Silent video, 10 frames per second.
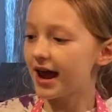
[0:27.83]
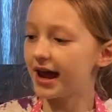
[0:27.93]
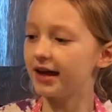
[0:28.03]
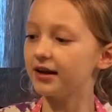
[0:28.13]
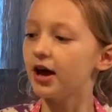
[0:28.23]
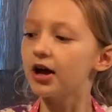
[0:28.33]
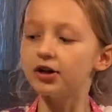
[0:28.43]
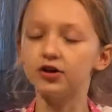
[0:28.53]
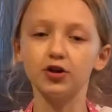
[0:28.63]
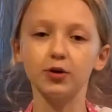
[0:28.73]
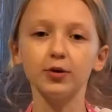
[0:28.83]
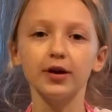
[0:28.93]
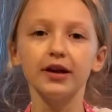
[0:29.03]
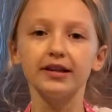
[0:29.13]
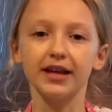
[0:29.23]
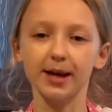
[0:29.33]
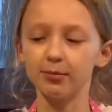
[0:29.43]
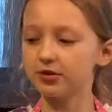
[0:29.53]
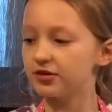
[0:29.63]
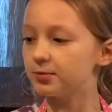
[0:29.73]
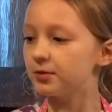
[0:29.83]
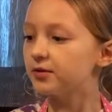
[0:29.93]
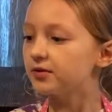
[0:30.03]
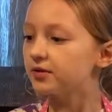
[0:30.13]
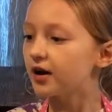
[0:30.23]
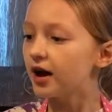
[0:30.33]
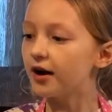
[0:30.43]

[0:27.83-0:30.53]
and two tablespoons